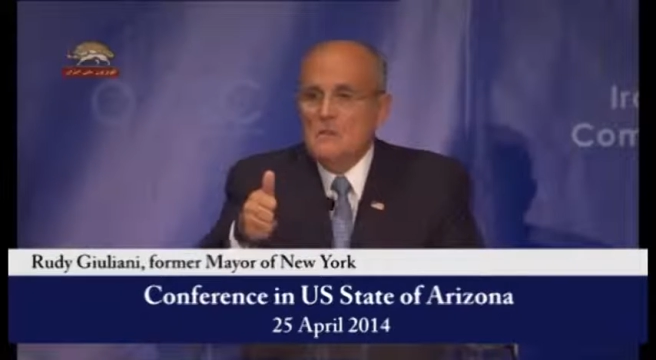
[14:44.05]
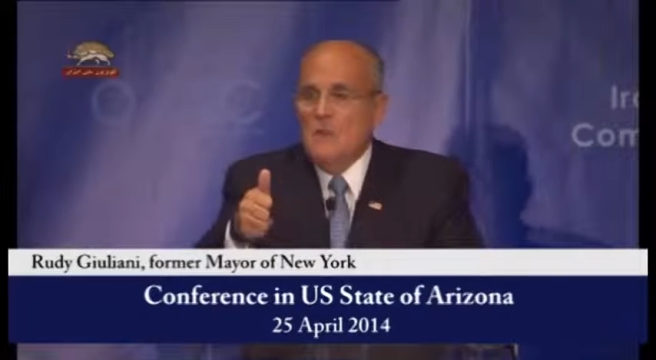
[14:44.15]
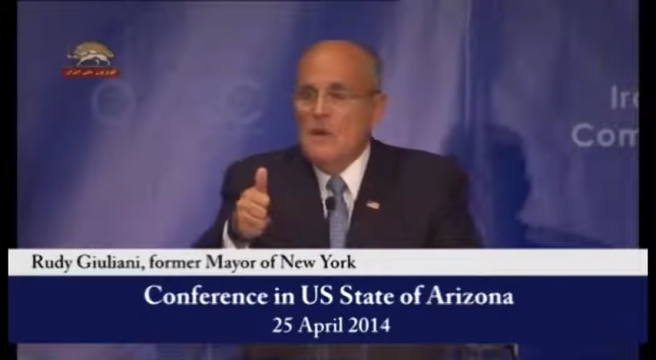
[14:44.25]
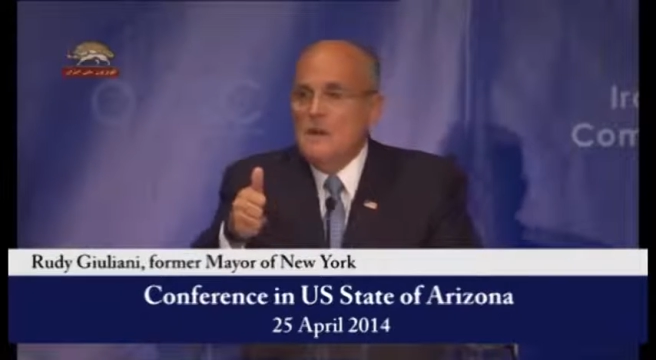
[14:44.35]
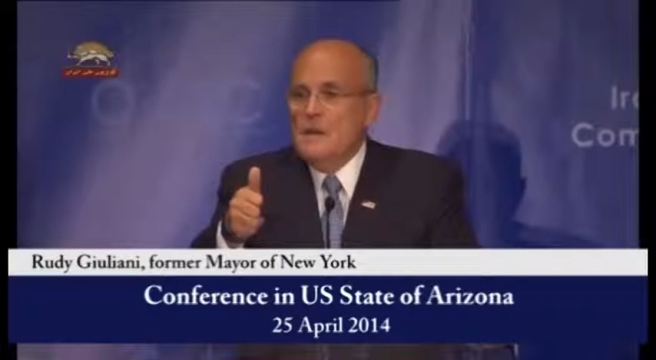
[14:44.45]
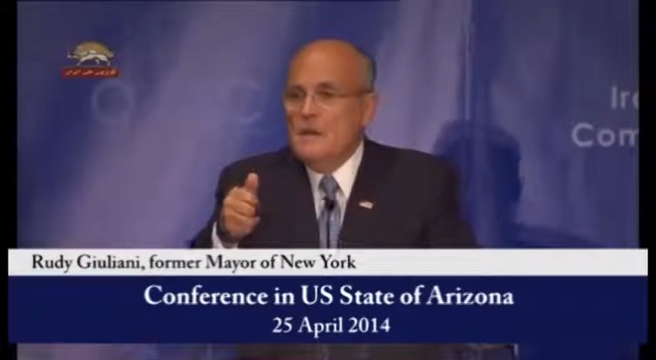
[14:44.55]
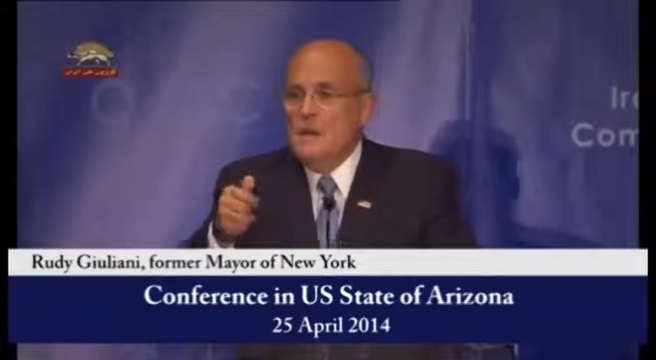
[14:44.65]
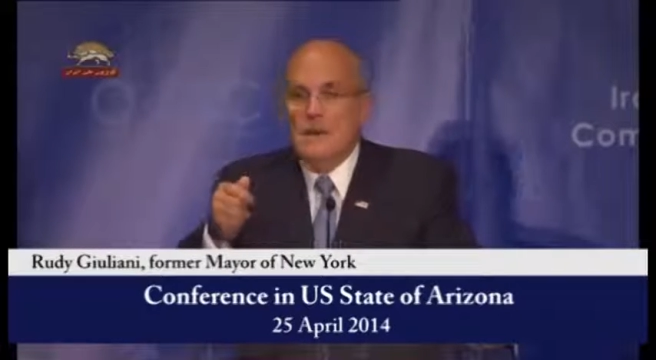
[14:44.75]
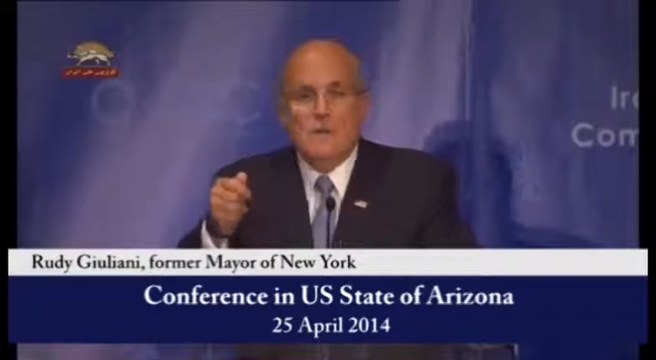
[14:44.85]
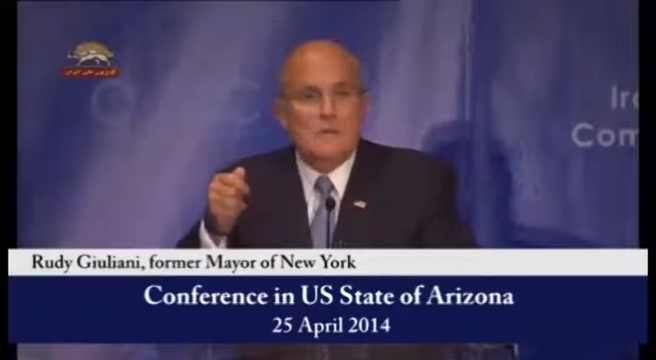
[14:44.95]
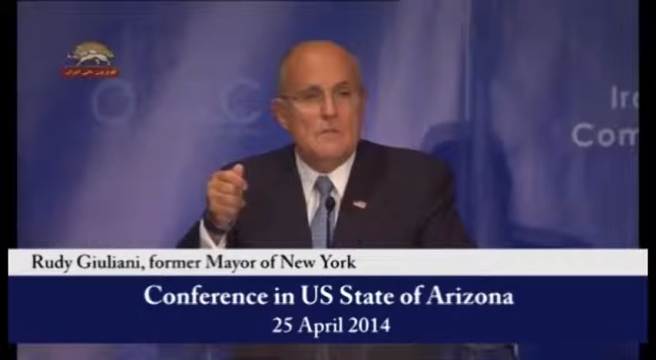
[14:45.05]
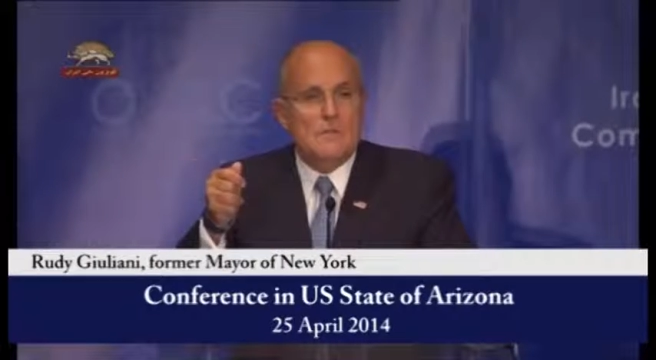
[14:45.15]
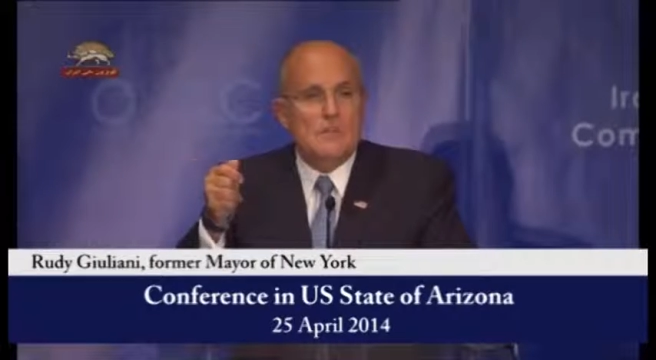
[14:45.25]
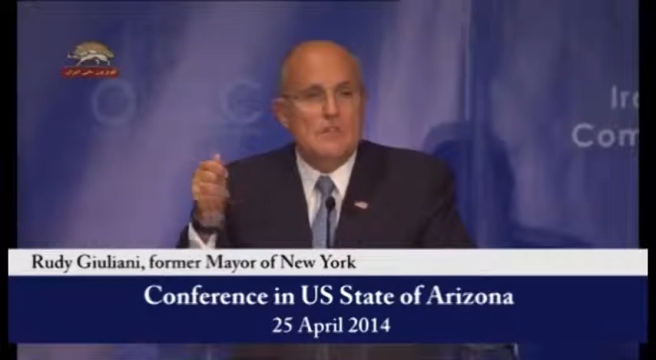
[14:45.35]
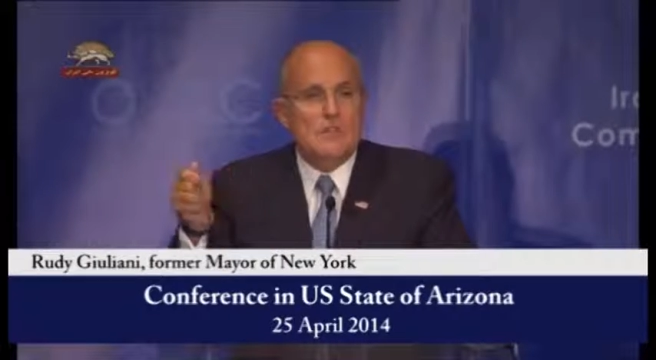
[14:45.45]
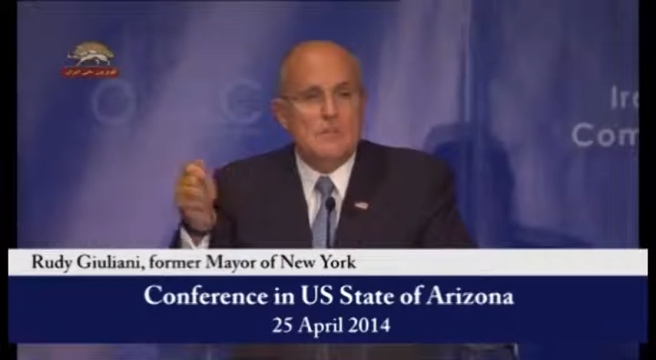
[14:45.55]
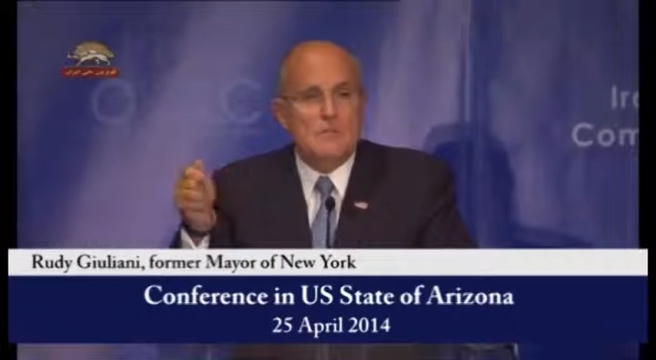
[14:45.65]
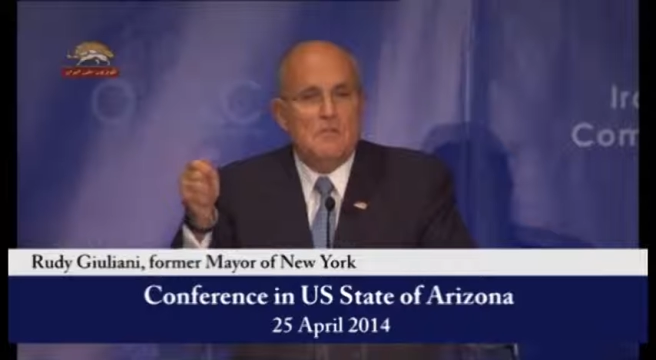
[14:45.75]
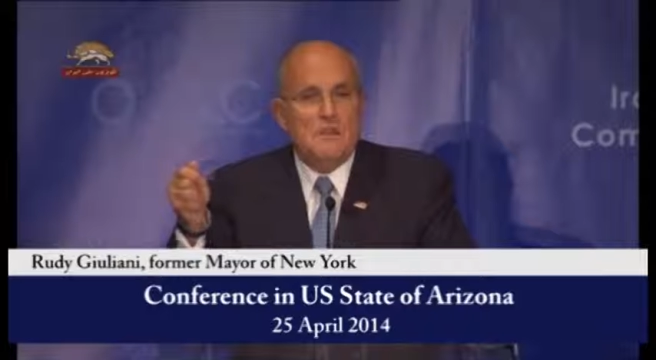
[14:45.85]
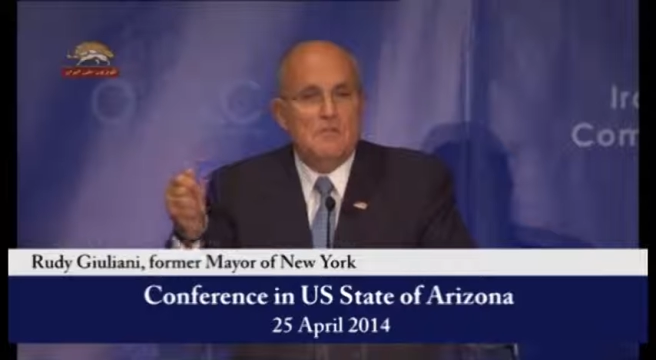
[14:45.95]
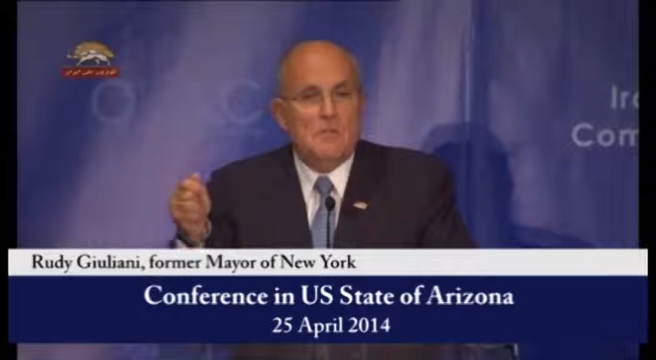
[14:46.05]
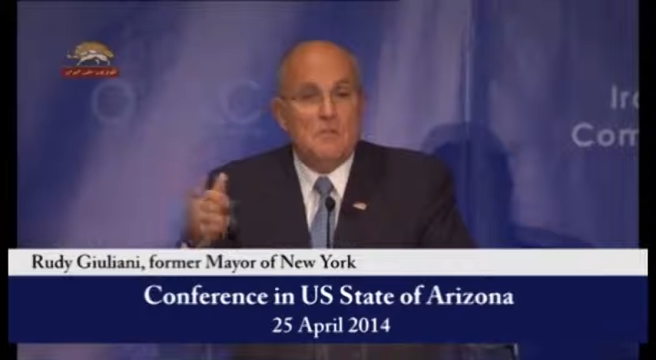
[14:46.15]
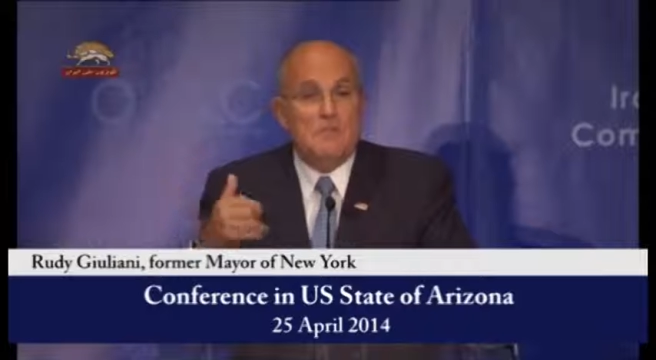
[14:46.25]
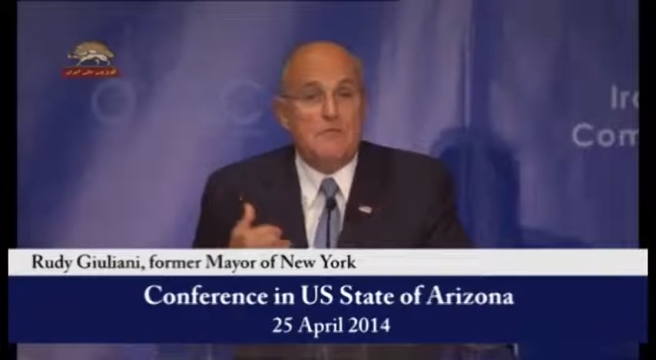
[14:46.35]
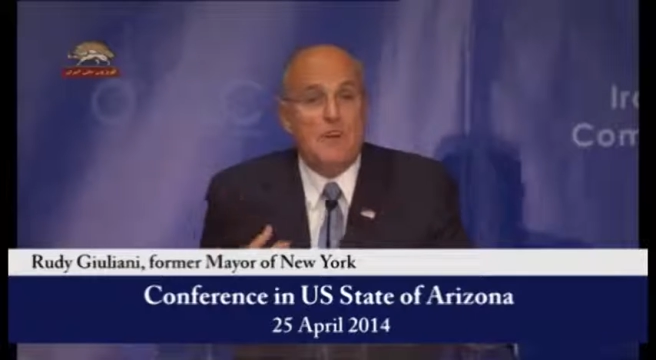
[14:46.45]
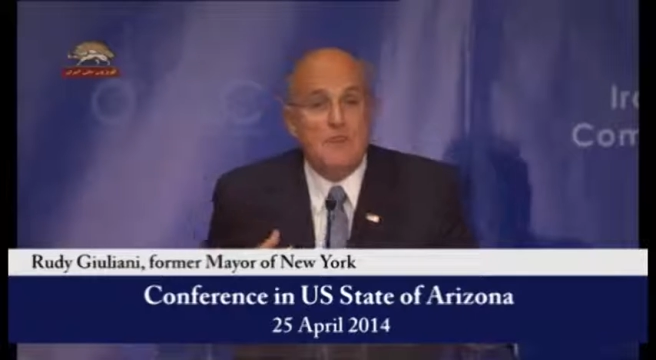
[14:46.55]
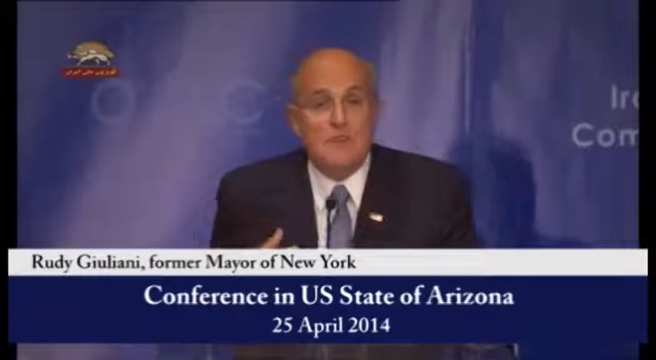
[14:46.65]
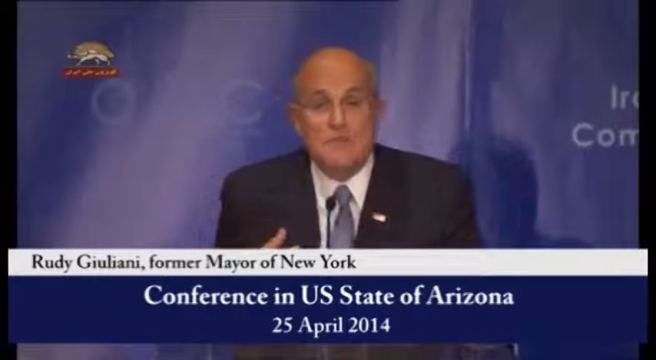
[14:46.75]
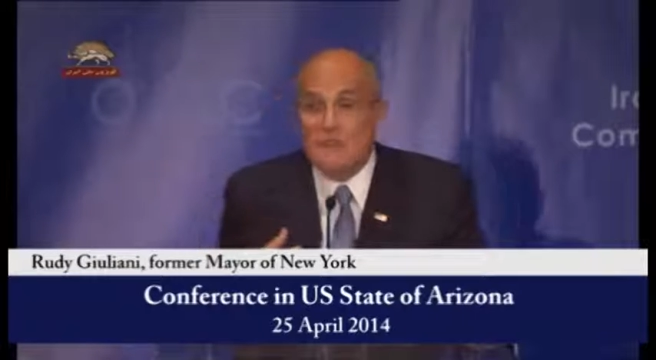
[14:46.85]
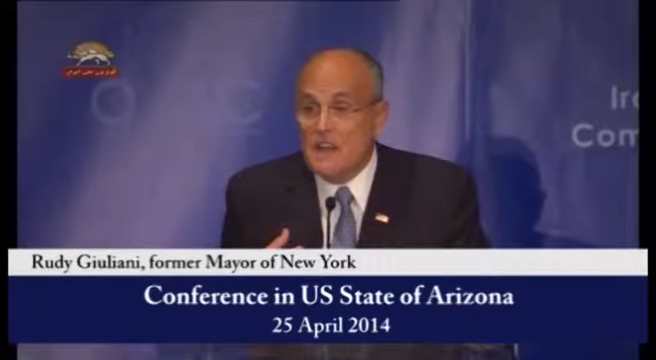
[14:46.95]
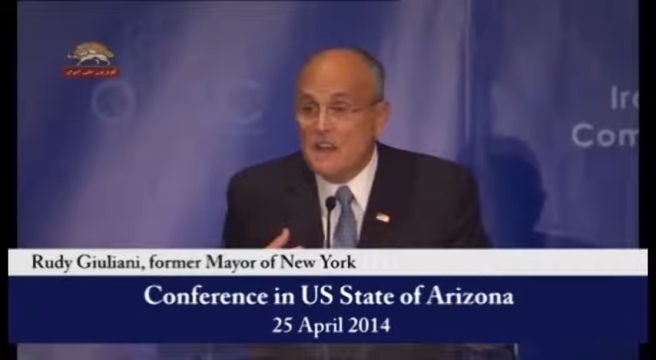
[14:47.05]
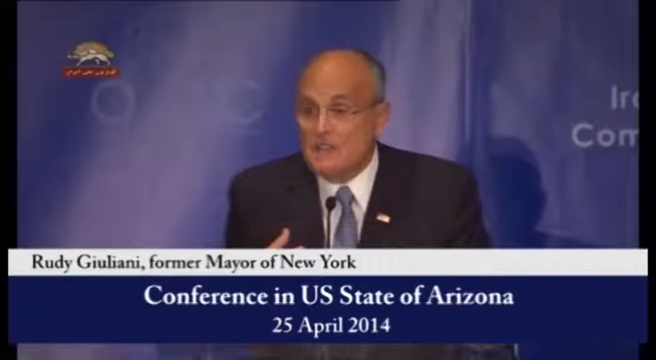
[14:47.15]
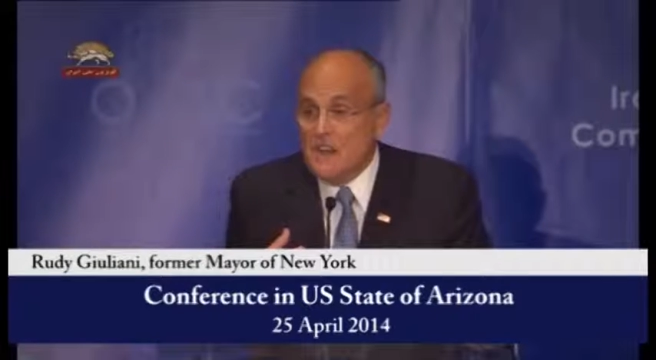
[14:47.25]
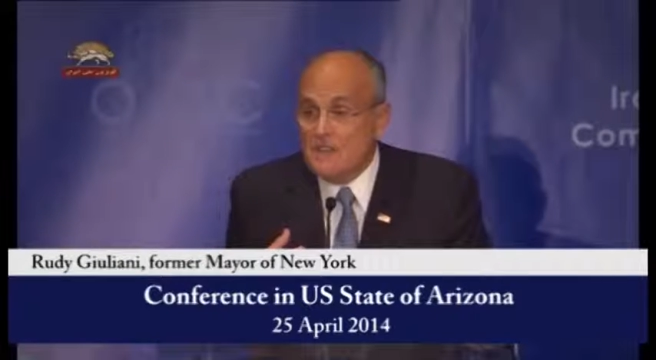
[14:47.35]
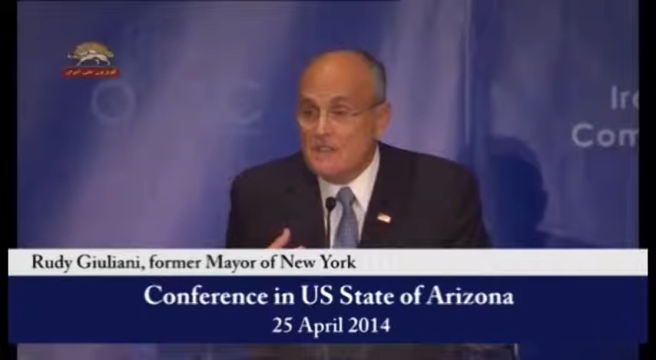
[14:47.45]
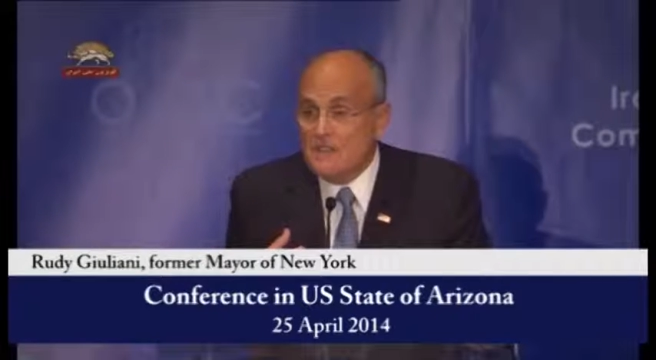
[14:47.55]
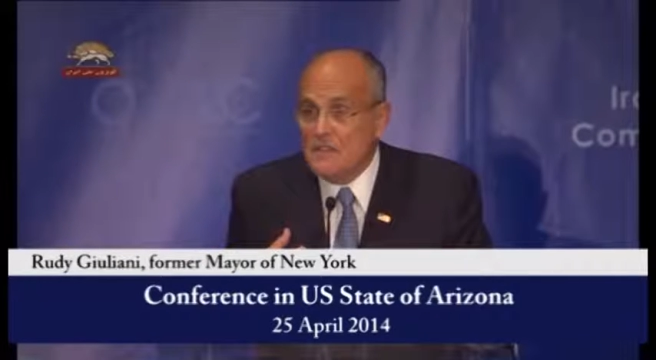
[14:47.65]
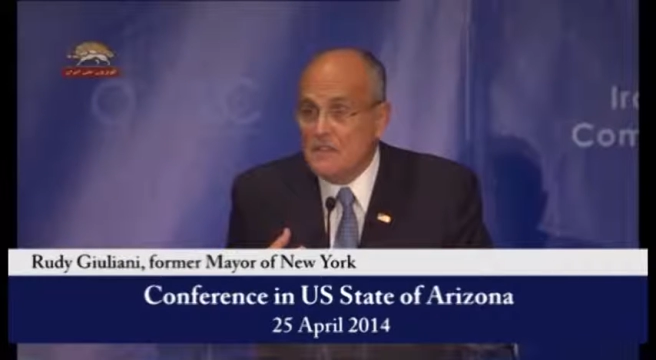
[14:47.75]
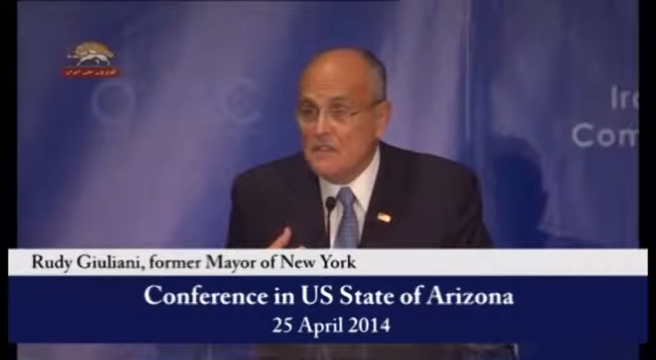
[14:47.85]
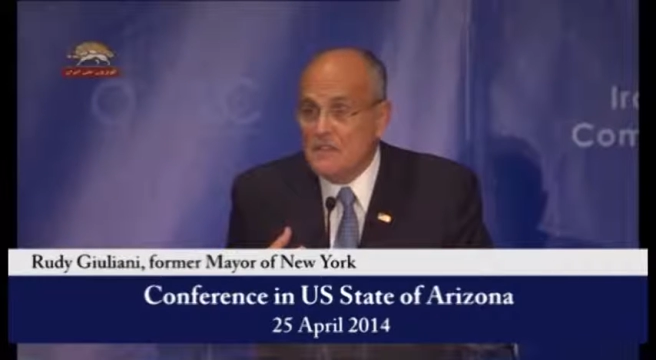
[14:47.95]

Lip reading: when the leadership of Egypt was friendly to the United States.